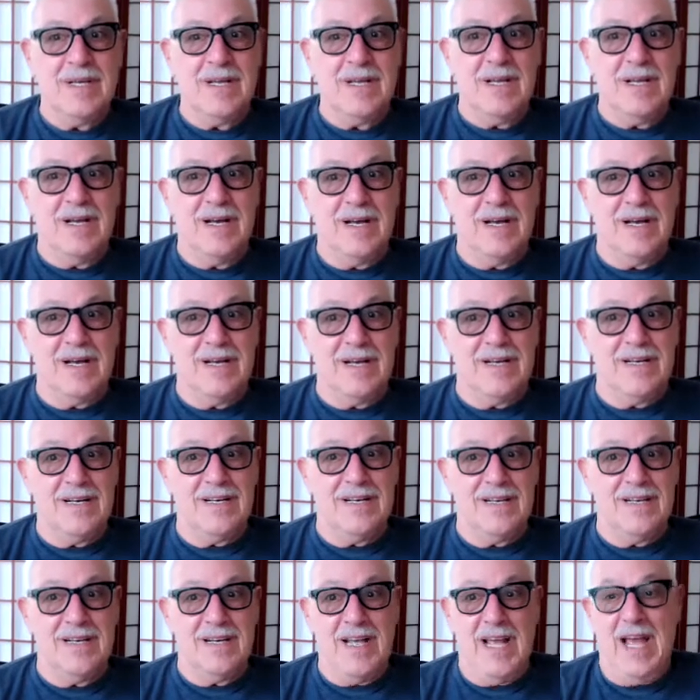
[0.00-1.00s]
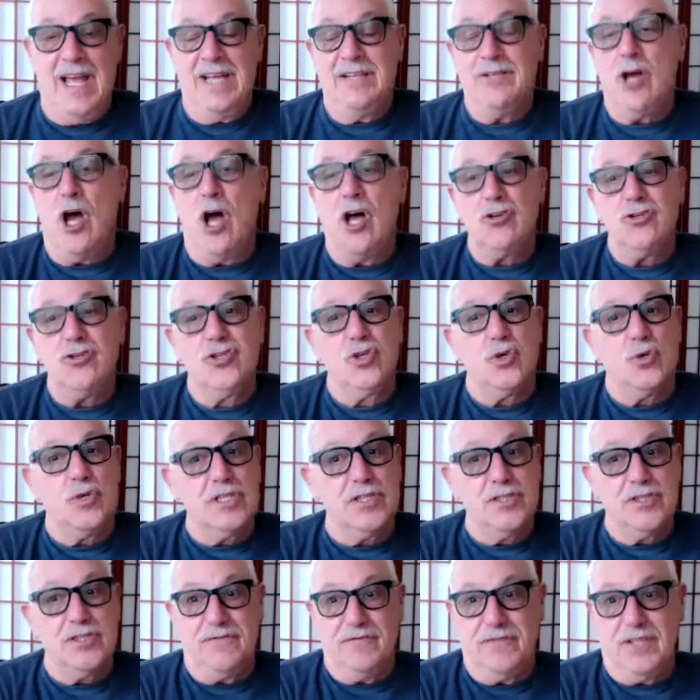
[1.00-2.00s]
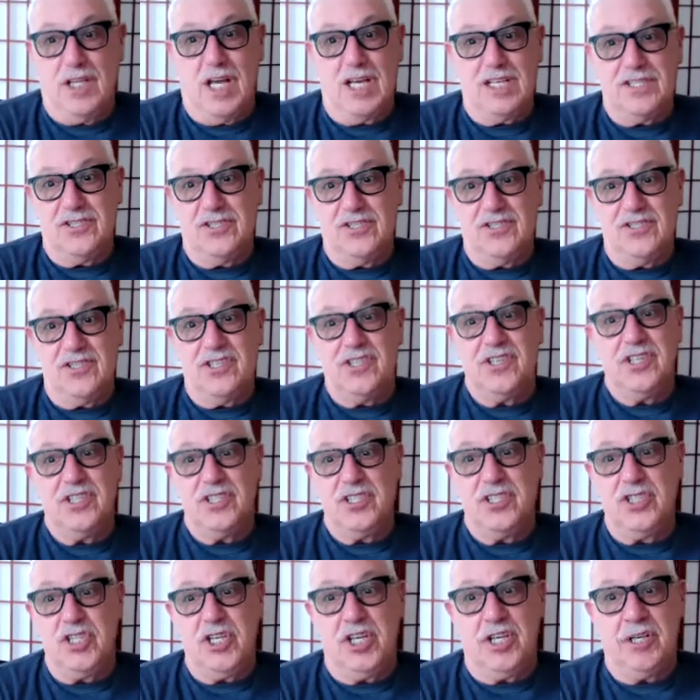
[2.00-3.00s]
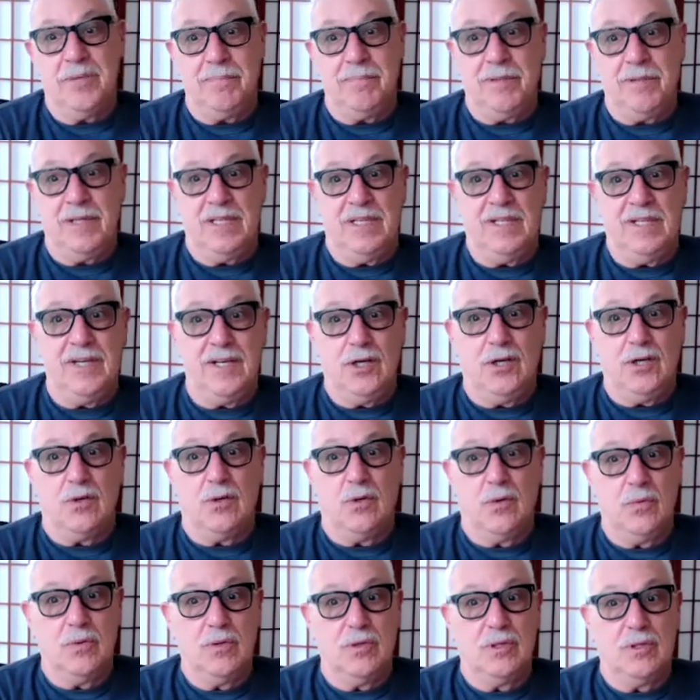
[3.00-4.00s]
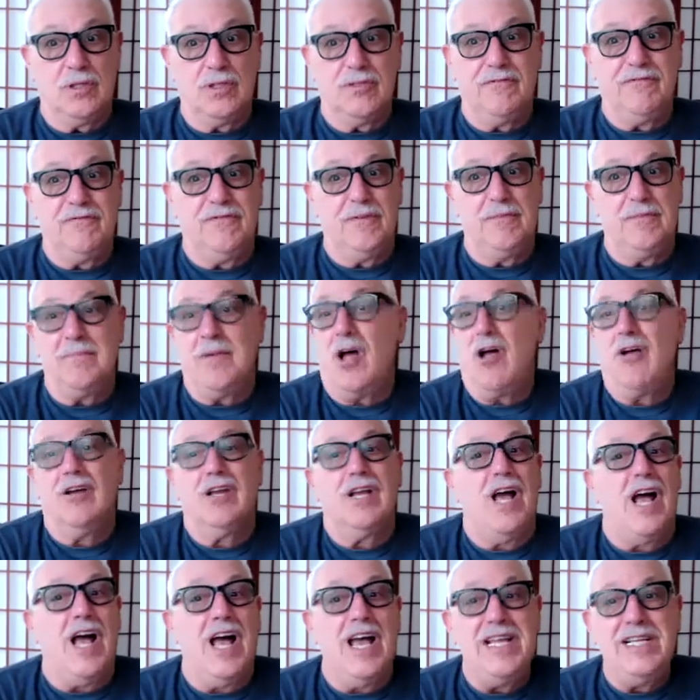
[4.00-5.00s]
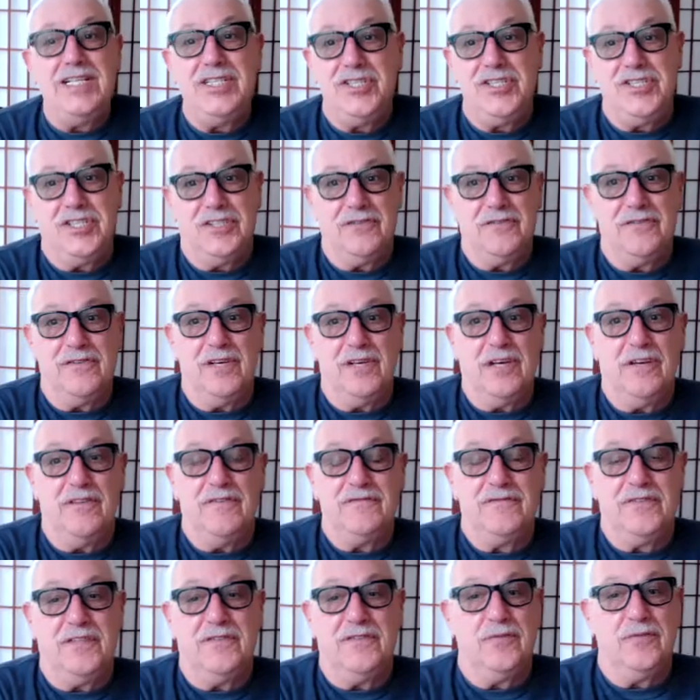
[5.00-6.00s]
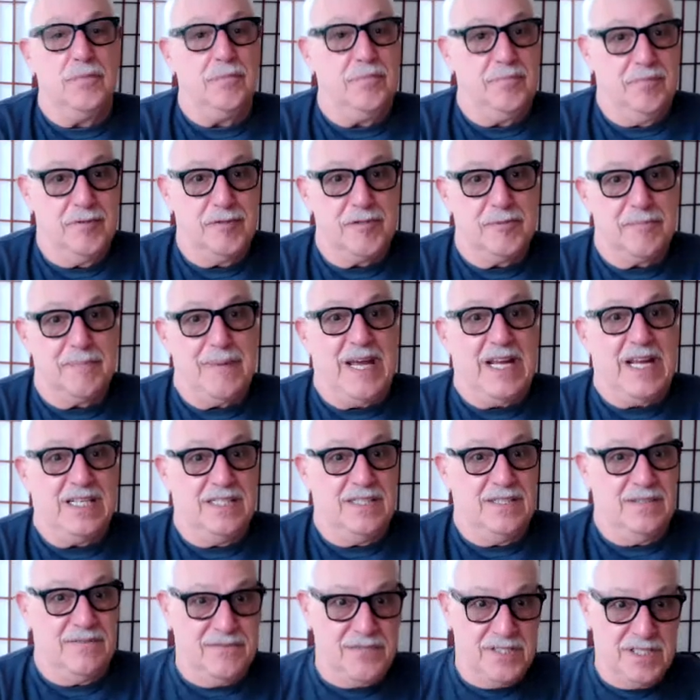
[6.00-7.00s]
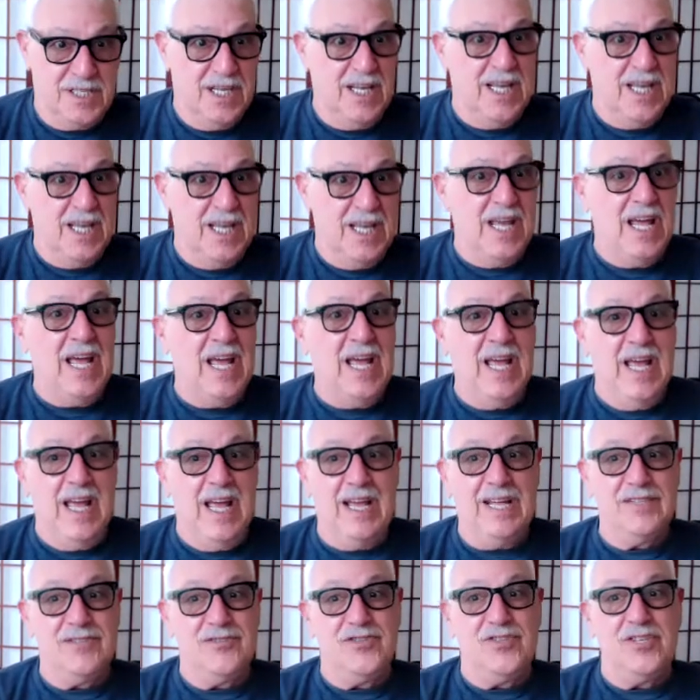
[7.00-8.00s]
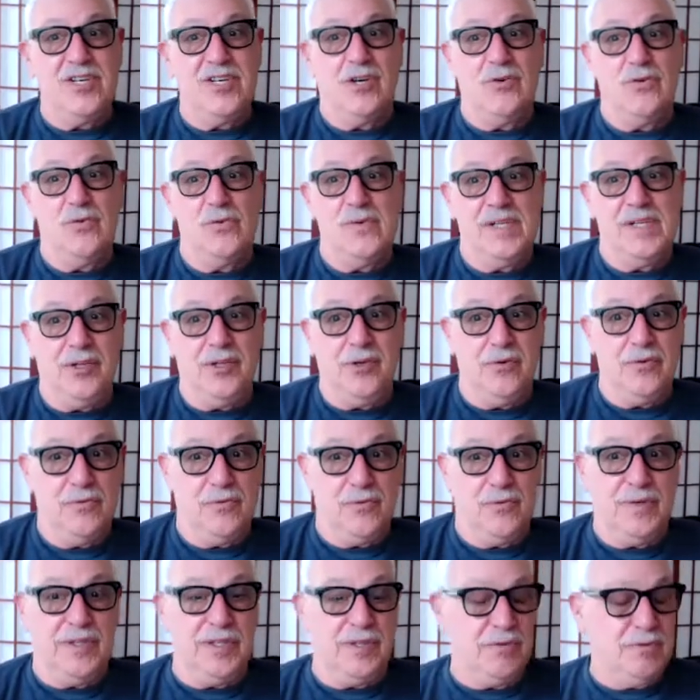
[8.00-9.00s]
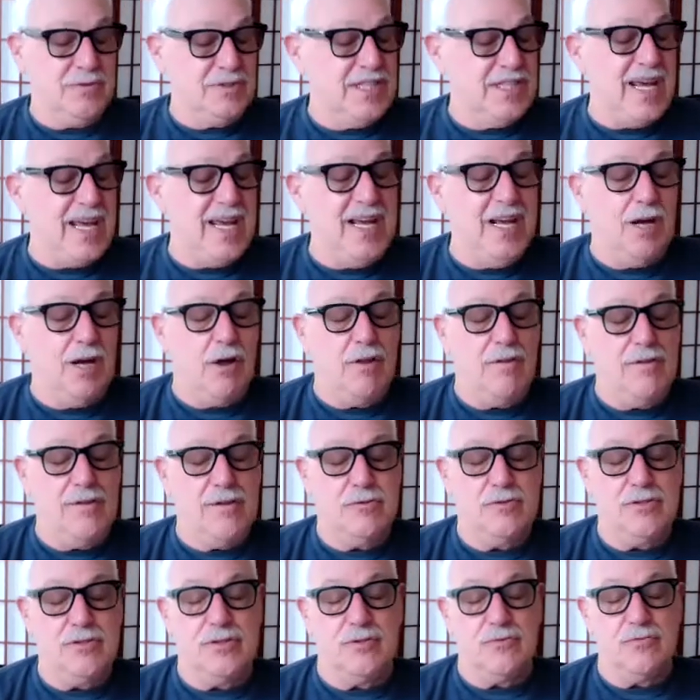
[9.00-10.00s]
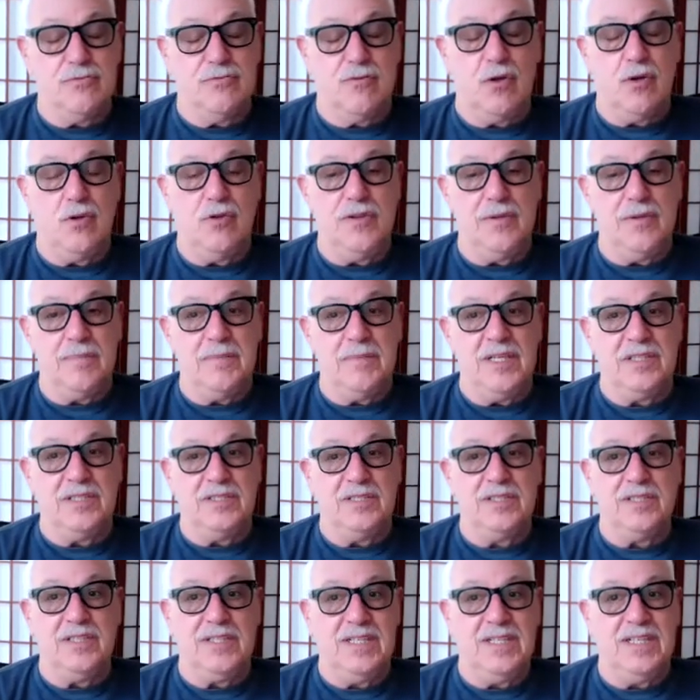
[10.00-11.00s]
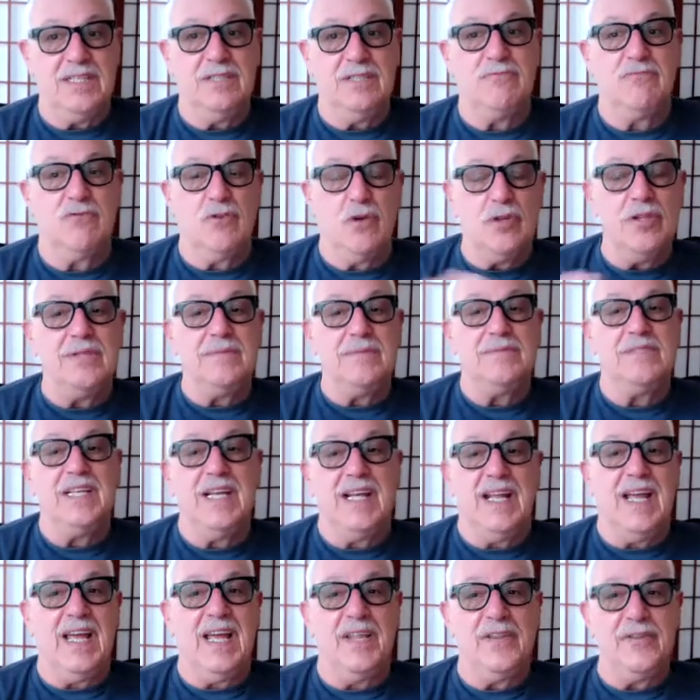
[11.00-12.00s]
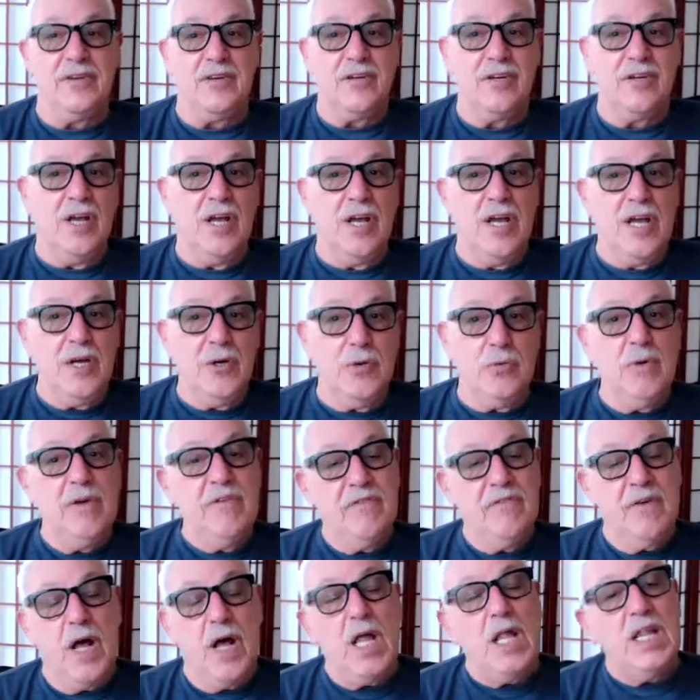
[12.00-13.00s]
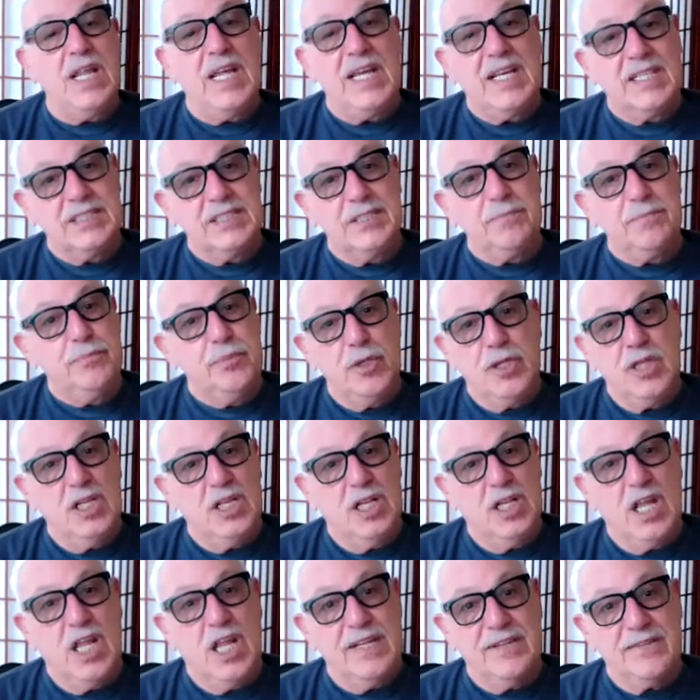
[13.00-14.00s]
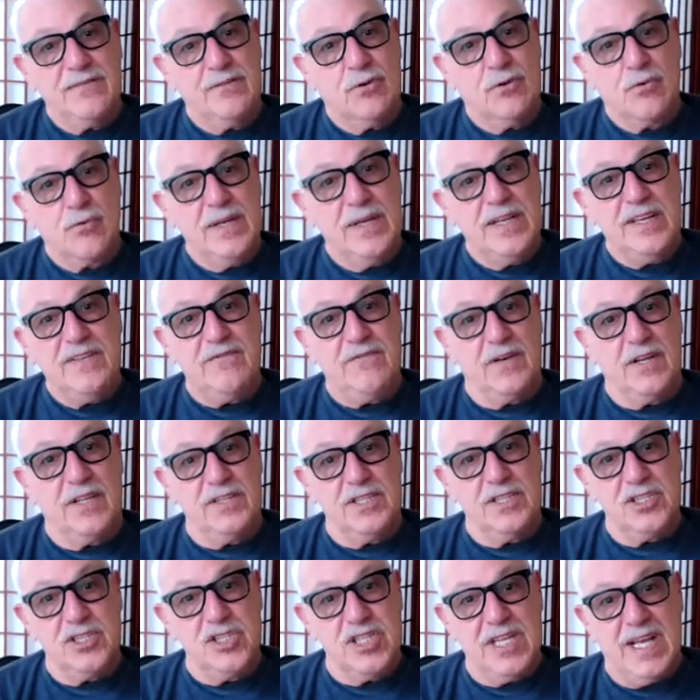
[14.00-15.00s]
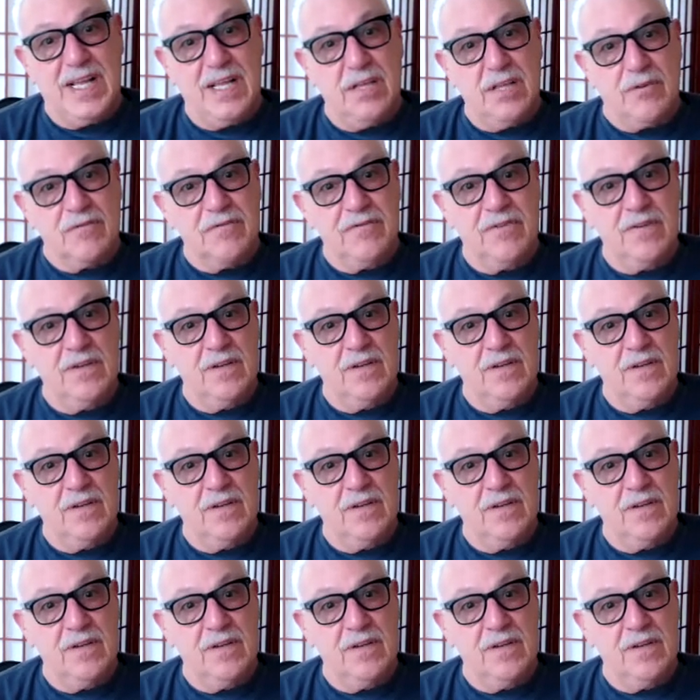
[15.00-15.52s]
and all sorts of losses in the geopolitical world from all kinds of different perspectives. And so when you take all those and roll them together, we've all had to put a lot of grief on the shelf